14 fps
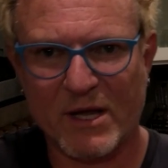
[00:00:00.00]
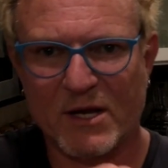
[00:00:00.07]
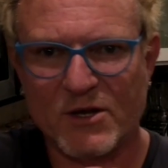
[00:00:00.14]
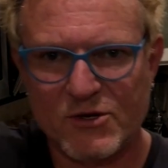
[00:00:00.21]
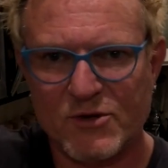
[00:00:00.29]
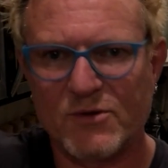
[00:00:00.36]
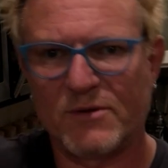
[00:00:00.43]

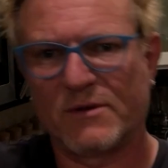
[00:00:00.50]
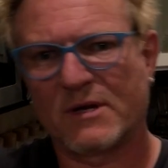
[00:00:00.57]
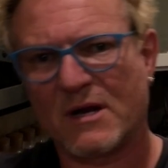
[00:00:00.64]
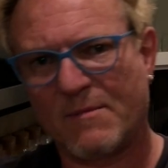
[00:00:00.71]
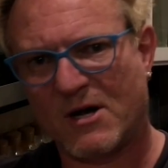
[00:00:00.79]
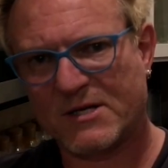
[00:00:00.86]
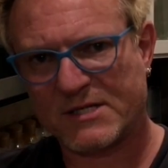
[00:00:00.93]
going to do the
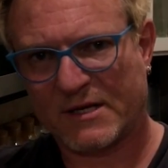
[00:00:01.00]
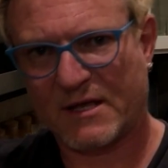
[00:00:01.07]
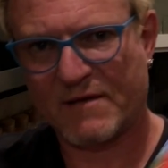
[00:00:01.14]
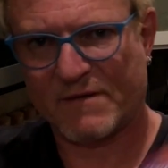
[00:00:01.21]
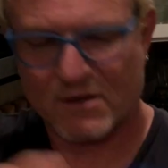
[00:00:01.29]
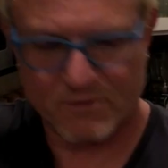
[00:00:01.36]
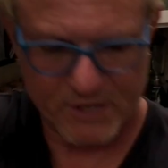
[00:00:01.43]
clamato.
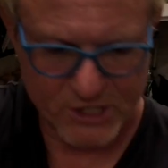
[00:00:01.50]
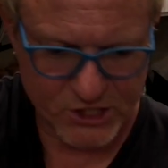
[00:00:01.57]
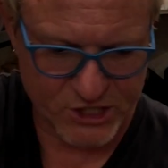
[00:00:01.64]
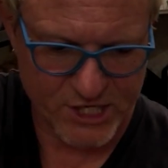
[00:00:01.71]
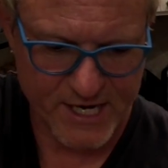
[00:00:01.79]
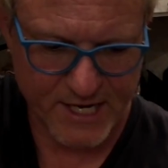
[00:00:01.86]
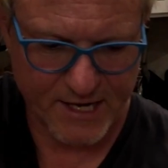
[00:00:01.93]
Give it a quick
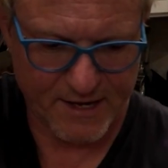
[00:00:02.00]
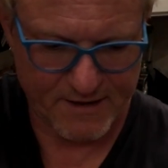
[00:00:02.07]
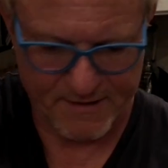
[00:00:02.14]
shake.